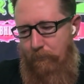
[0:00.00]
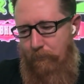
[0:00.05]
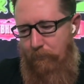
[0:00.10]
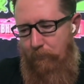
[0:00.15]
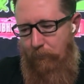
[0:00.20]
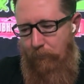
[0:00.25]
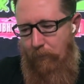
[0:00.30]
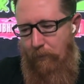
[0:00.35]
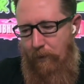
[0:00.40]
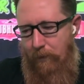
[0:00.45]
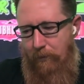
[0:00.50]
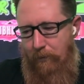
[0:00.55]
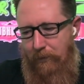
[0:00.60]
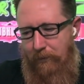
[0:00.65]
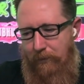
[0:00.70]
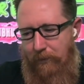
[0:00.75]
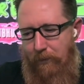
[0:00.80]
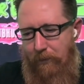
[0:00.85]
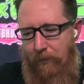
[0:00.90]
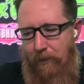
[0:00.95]
before I let
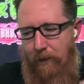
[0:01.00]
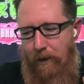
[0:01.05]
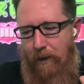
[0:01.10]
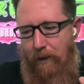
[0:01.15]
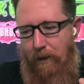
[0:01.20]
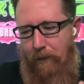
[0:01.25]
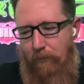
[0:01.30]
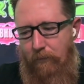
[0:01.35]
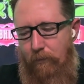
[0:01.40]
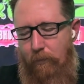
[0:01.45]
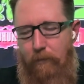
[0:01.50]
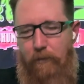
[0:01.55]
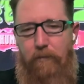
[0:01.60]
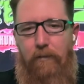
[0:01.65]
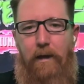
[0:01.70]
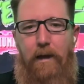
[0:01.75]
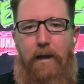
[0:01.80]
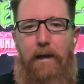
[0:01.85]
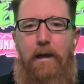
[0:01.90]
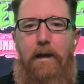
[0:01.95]
you go, I do want to
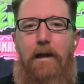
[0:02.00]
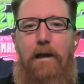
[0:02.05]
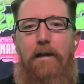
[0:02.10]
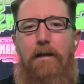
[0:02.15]
say